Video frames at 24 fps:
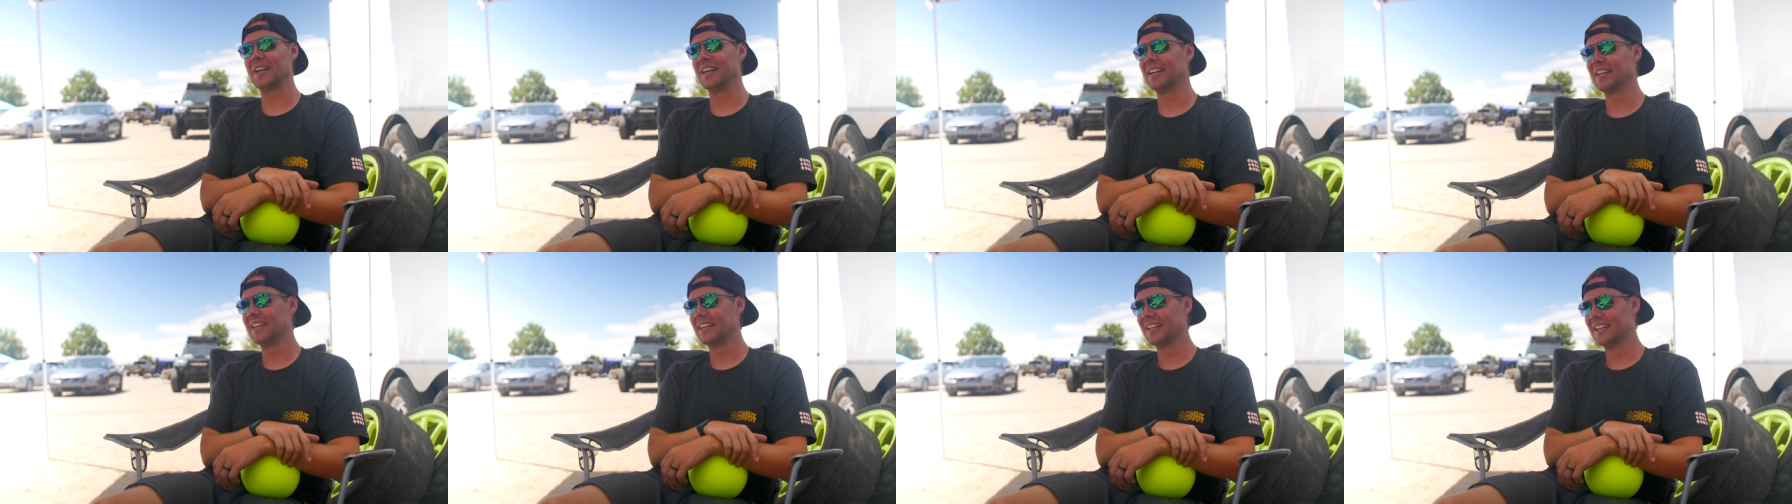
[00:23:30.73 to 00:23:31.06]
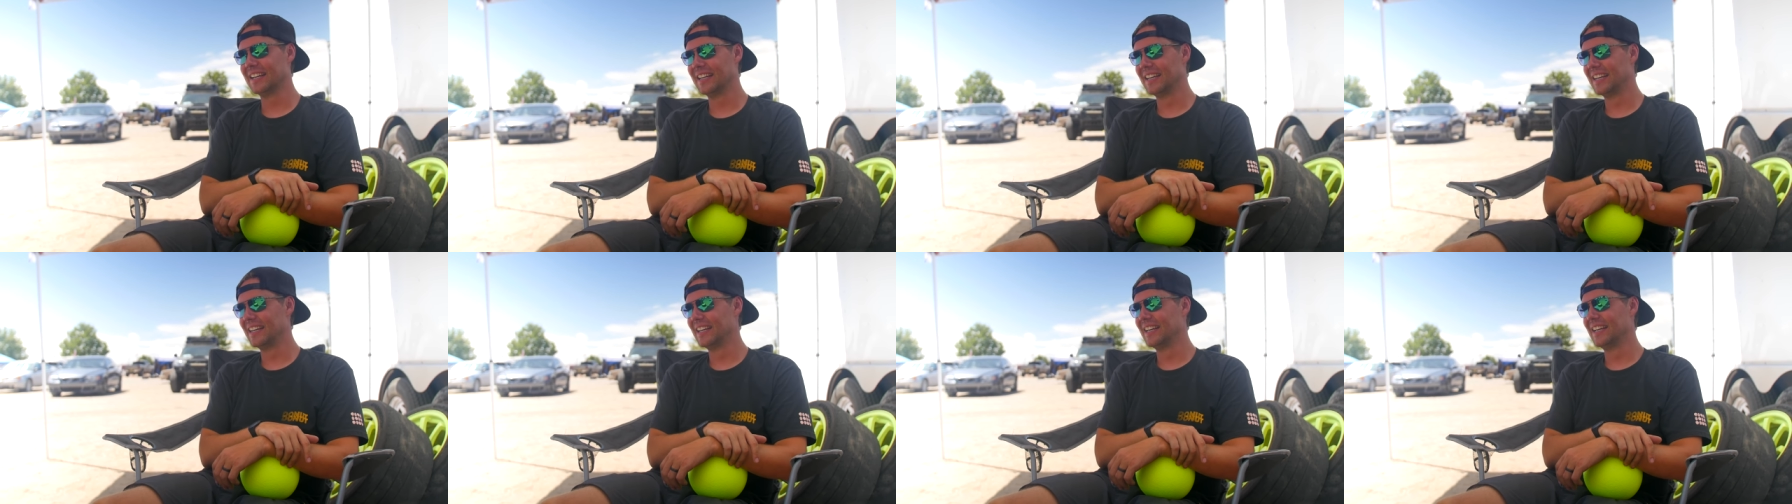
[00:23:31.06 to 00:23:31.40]

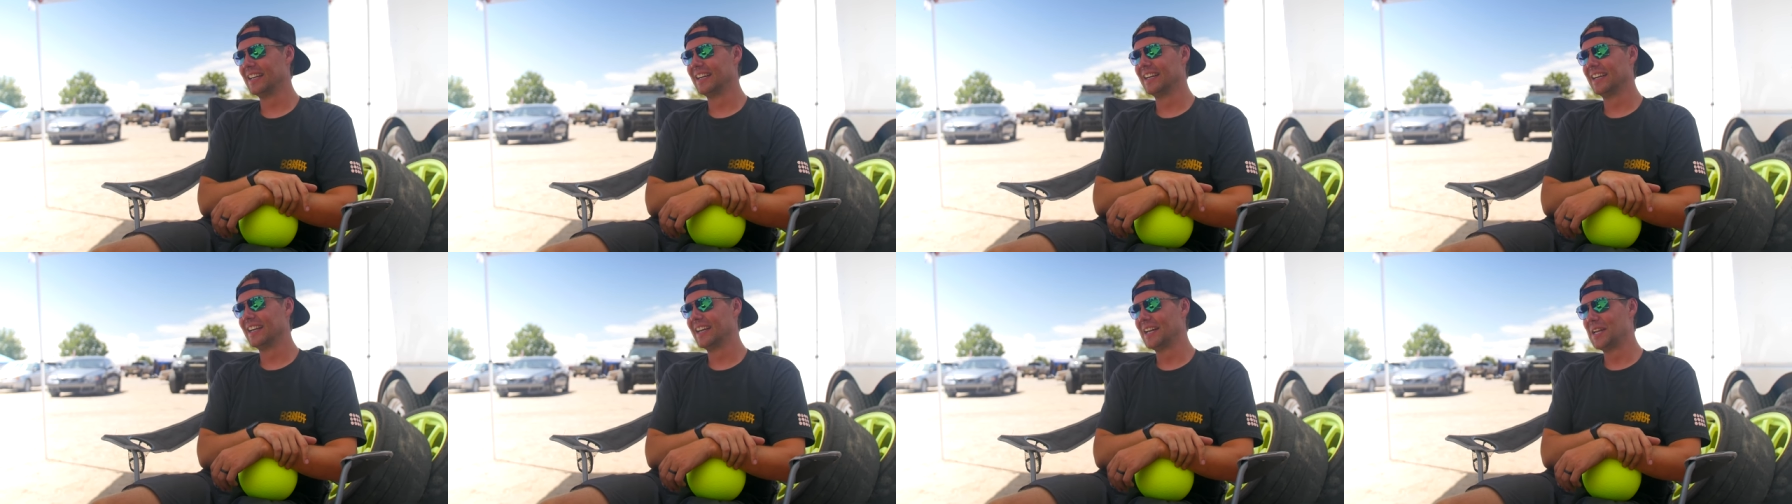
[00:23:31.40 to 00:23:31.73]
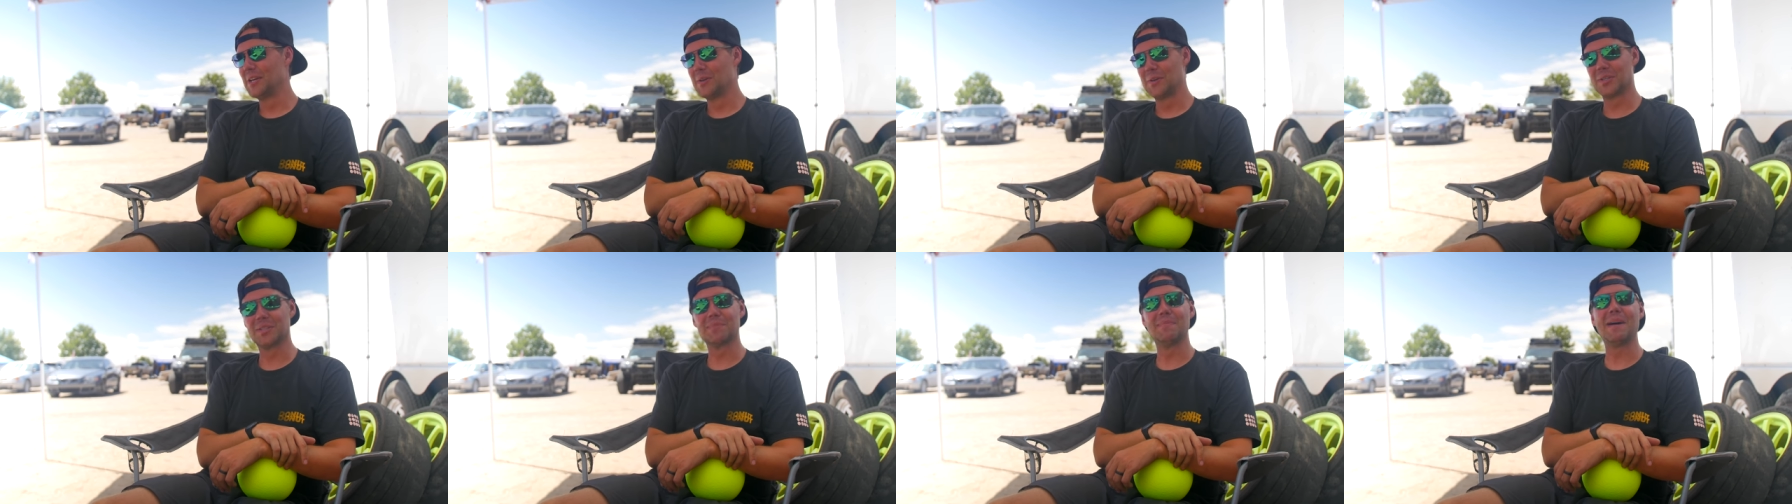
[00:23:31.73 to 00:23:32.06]

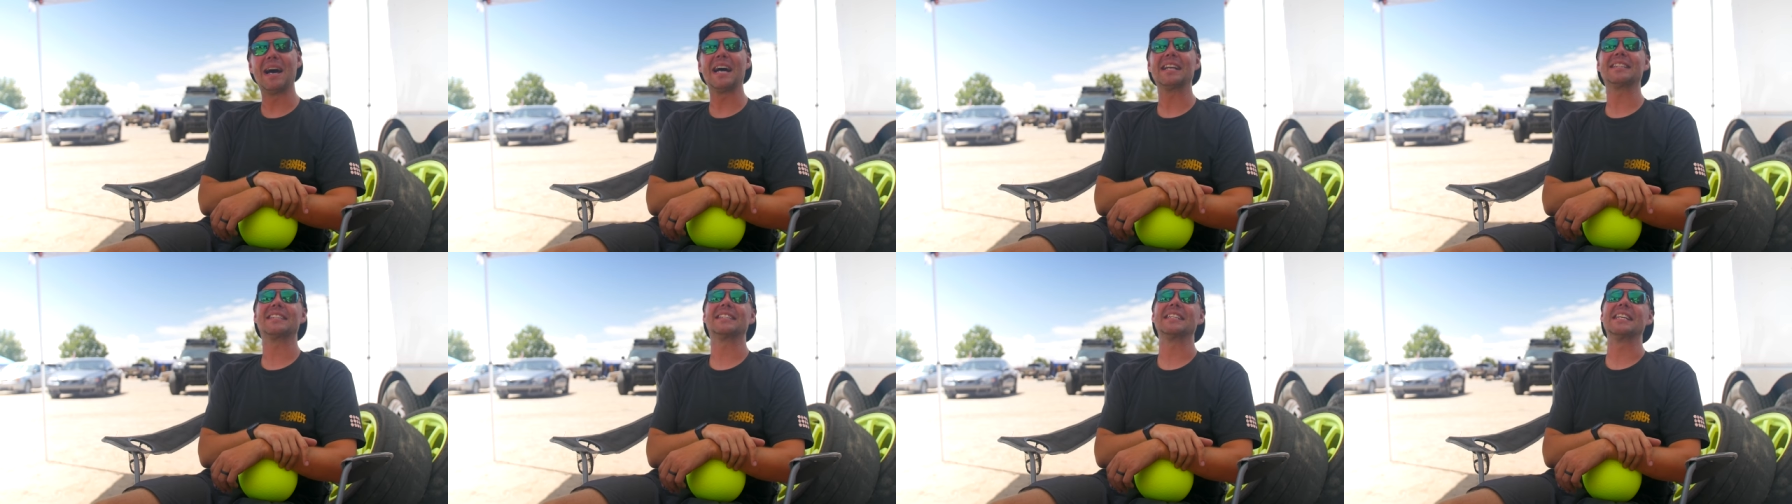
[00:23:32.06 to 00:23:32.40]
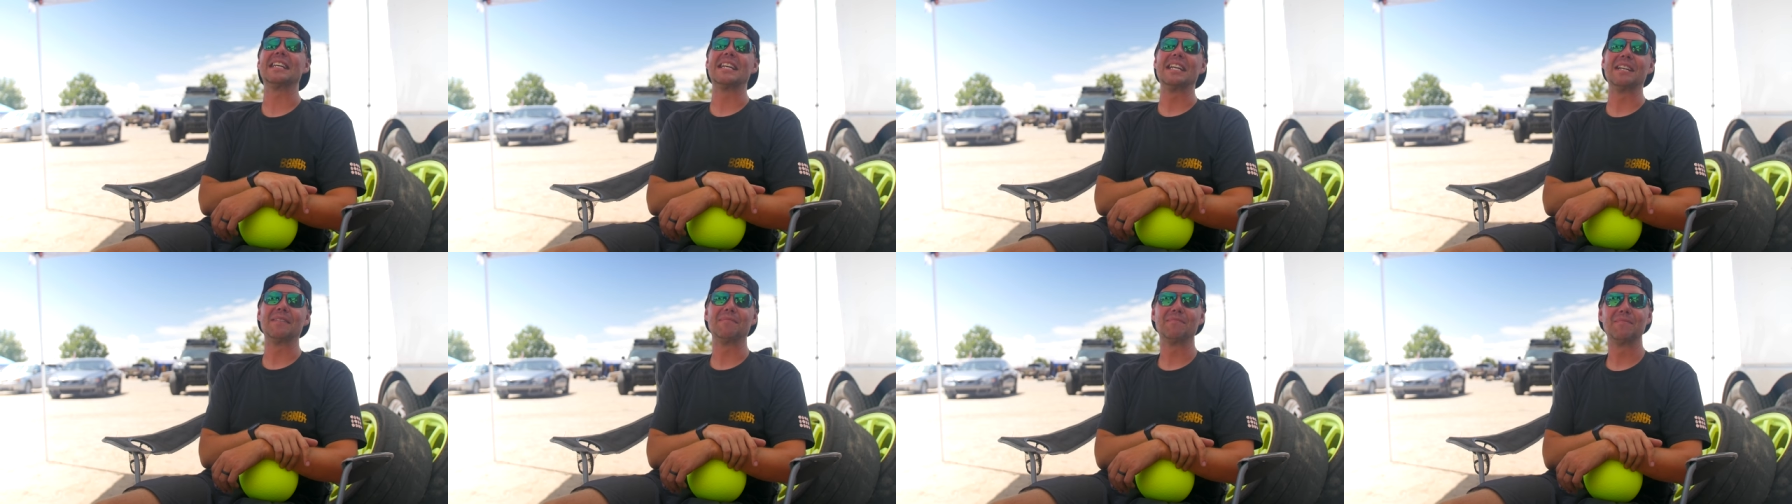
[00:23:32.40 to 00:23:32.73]
It was a bad
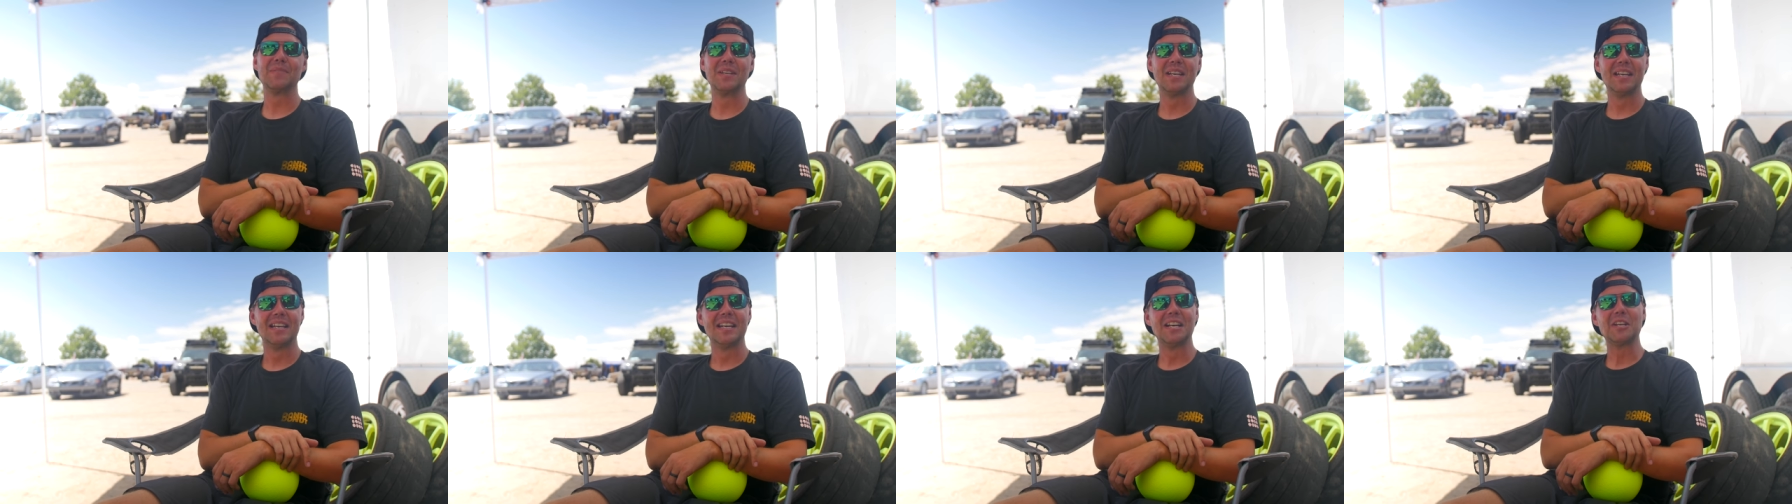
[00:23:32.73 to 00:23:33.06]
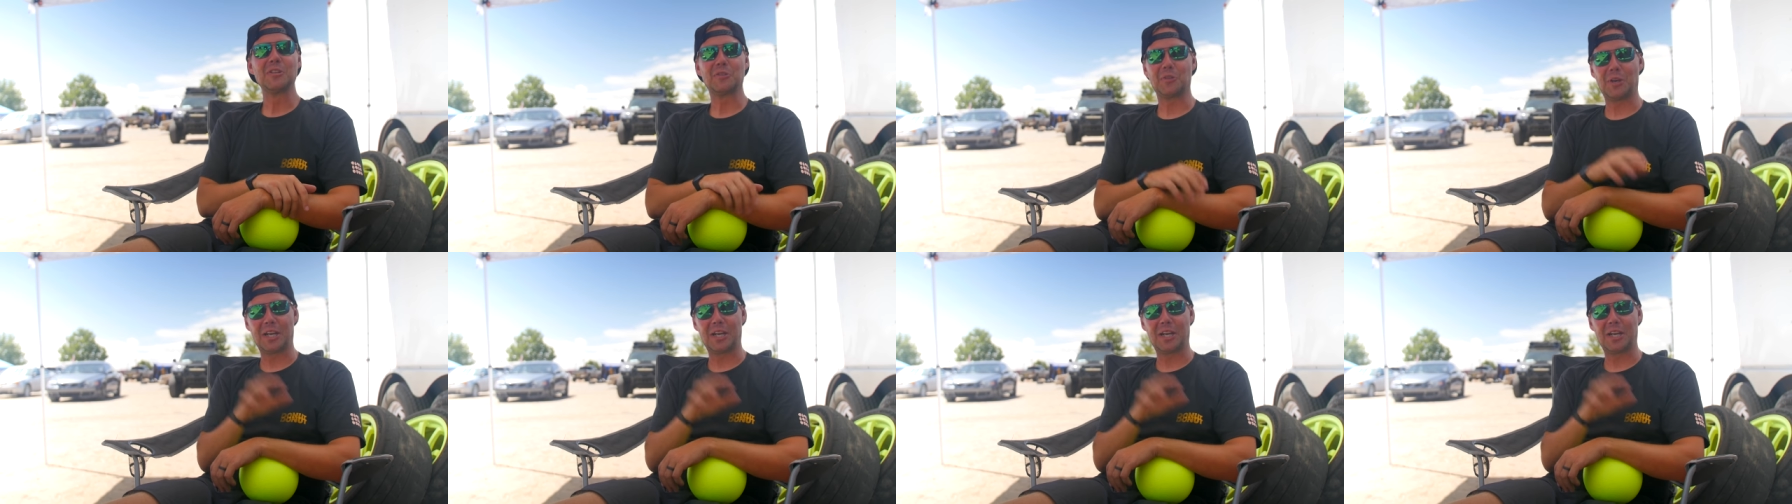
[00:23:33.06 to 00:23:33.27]
scene.